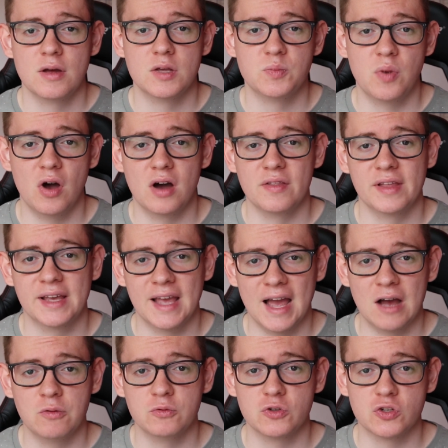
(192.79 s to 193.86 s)
as part of the
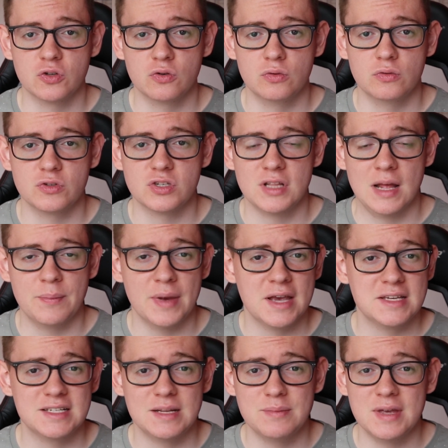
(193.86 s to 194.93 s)
council. So that
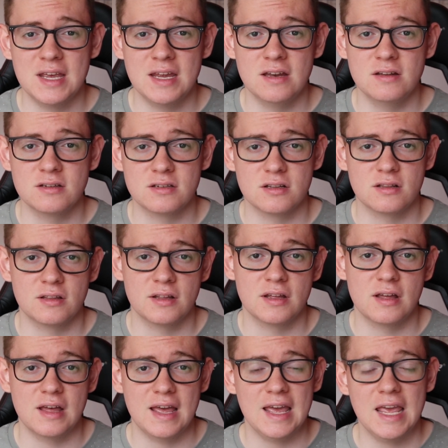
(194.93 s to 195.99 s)
basically means
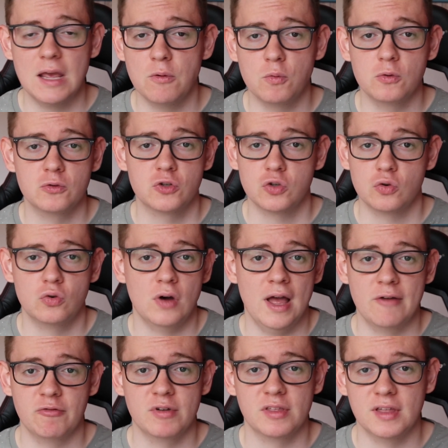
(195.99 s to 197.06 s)
that he will sort
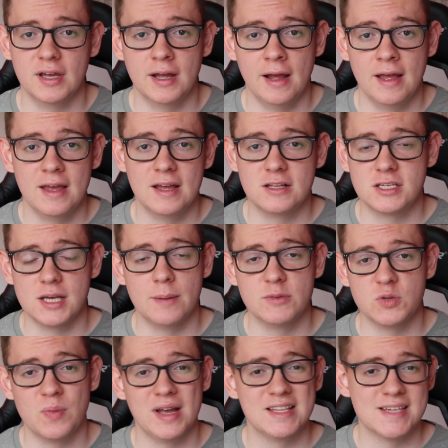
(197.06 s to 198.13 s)
everything in
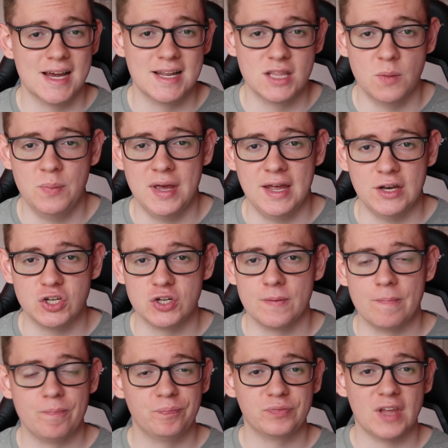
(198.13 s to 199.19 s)
terms of maintaining the pitch
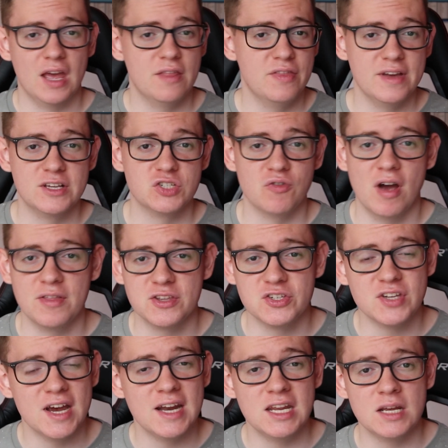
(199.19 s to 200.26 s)
and things around the
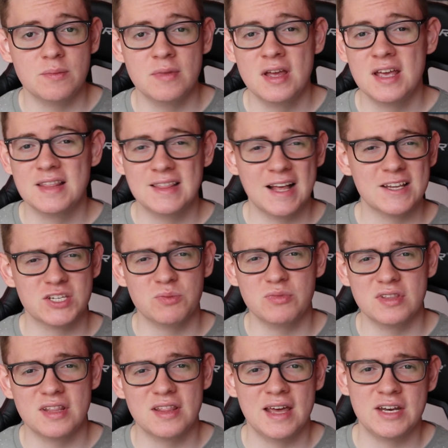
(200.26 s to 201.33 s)
stadium. That's
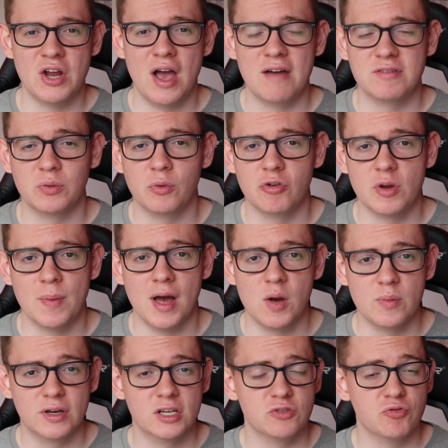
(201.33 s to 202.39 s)
something that they don't have to worry
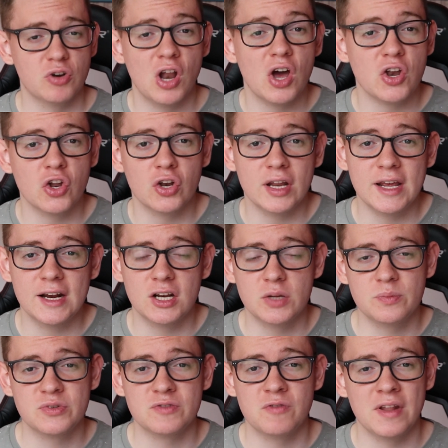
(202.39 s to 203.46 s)
about because for a lot of non-league
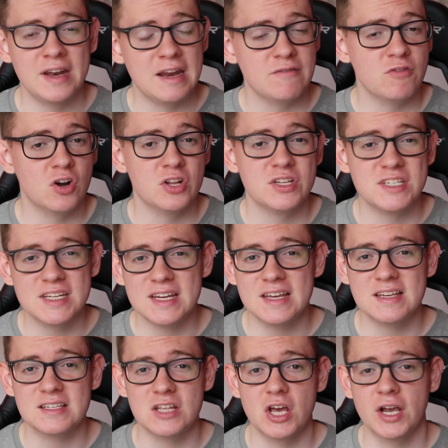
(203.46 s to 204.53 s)
clubs, they need
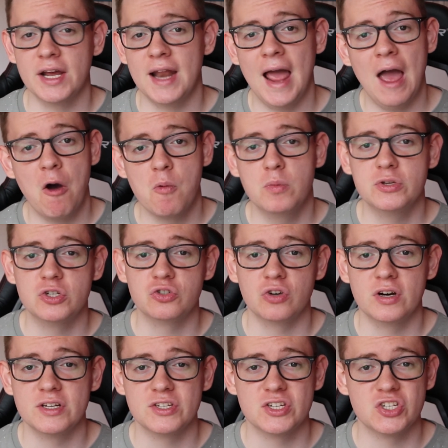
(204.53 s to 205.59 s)
volunteers that are going to help to
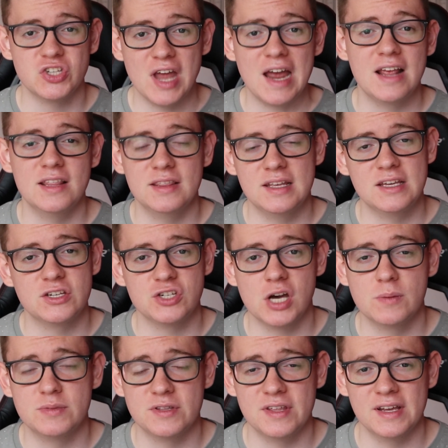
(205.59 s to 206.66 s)
try and sustain these
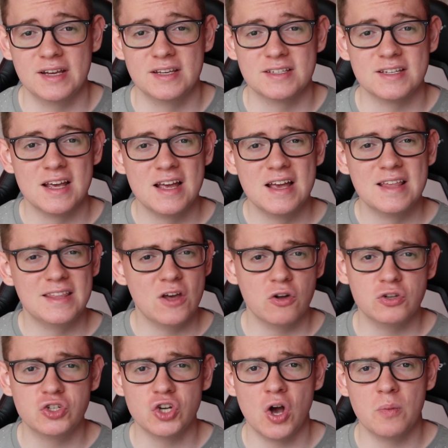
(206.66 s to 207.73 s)
types of things. The
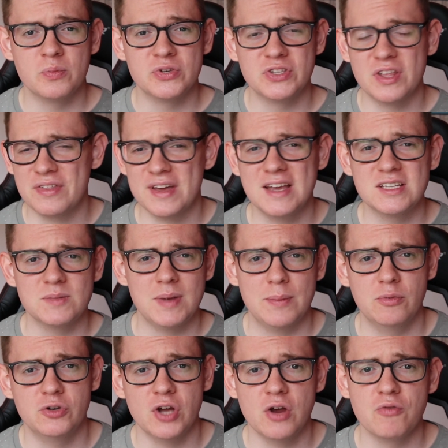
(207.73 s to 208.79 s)
odd jobs, the things that
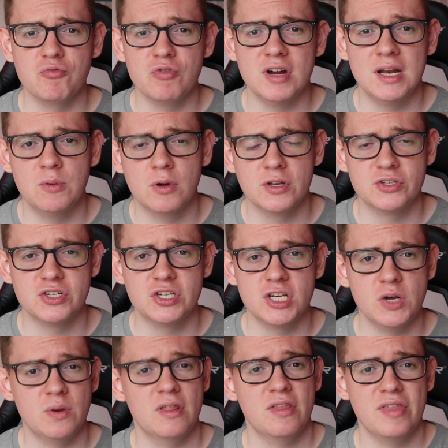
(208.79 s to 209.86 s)
people don't really want to
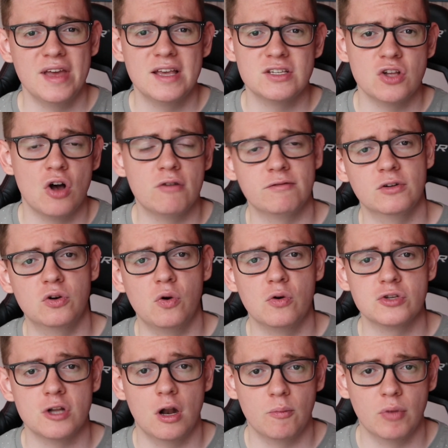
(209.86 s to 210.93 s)
do are the things that often
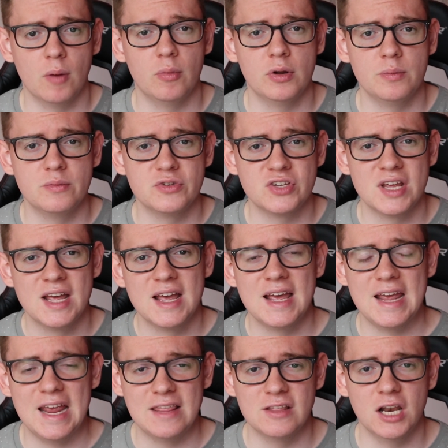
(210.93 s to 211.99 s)
cause a lot of problems
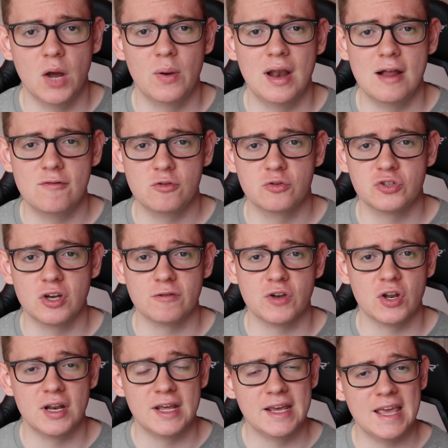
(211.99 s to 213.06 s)
in the lower levels of
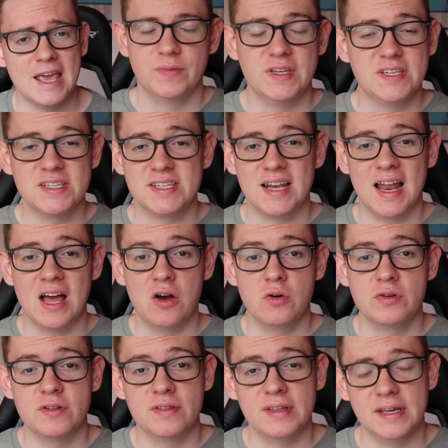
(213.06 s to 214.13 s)
non-league. This has
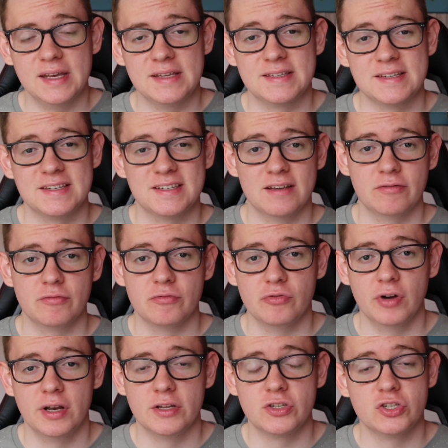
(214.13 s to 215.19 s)
allowed these seven
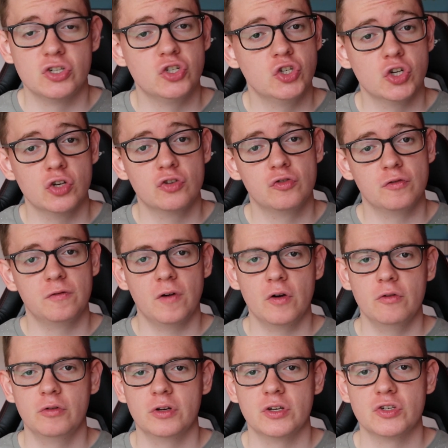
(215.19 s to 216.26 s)
friends to just
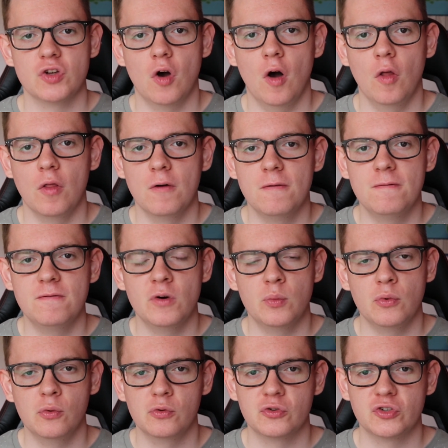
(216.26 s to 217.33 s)
focus on the
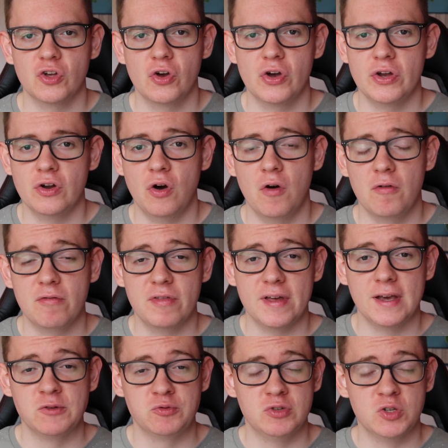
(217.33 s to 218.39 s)
football side of
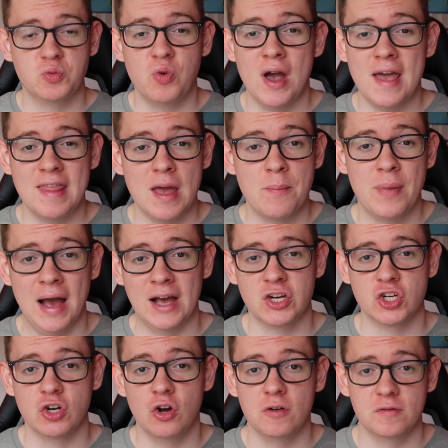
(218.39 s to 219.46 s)
things, which is where their
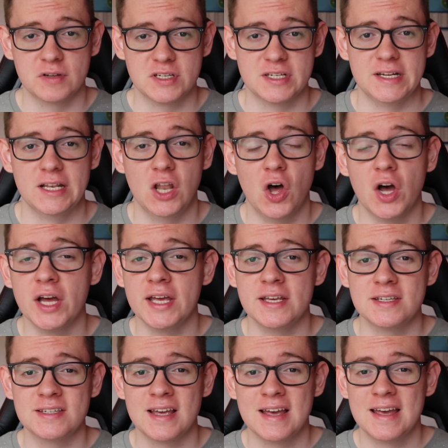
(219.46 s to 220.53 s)
passion obviously
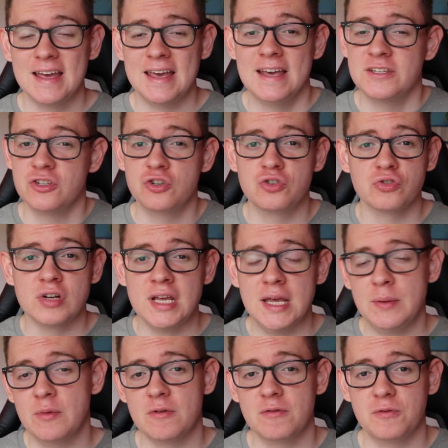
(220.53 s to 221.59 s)
lies. It is a
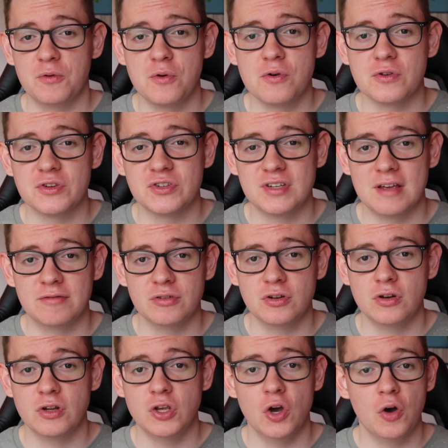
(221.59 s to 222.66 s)
dream for
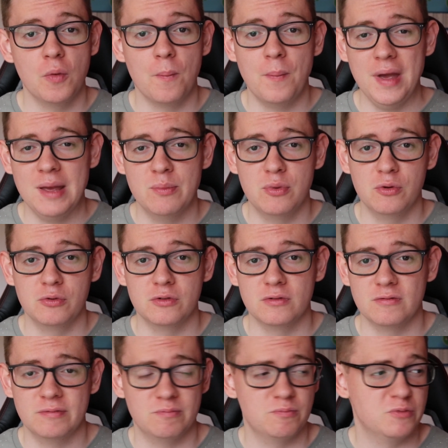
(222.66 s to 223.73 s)
seven young people
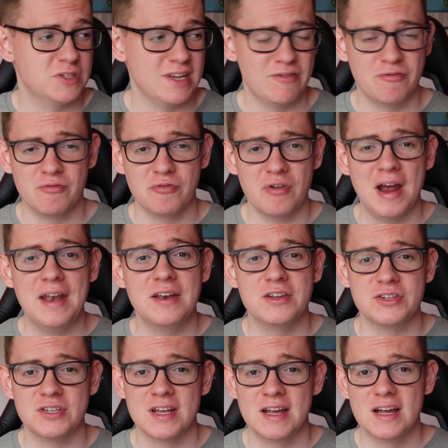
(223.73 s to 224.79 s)
seven
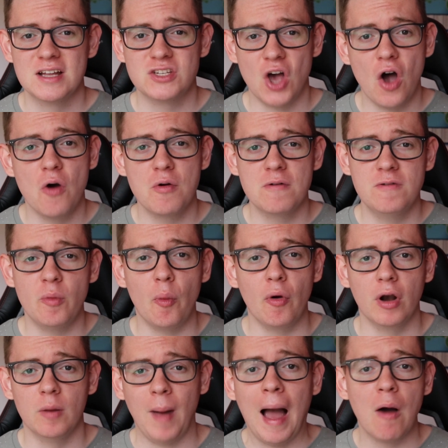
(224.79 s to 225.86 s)
friends to own a football
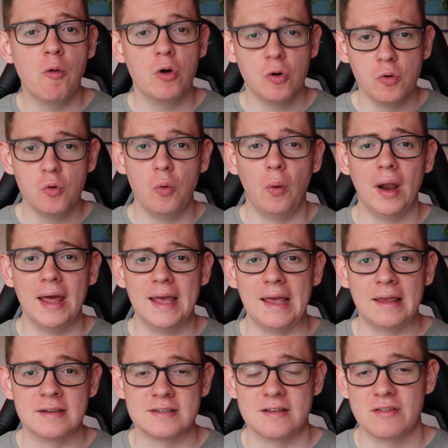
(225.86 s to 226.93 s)
club. How cool
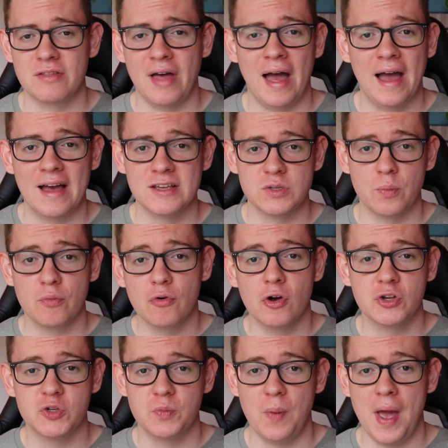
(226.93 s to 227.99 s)
is that as a
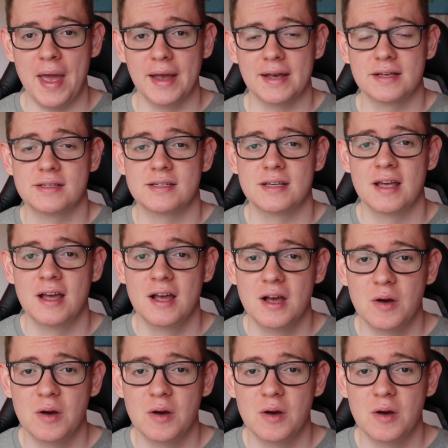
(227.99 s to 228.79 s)
prospect?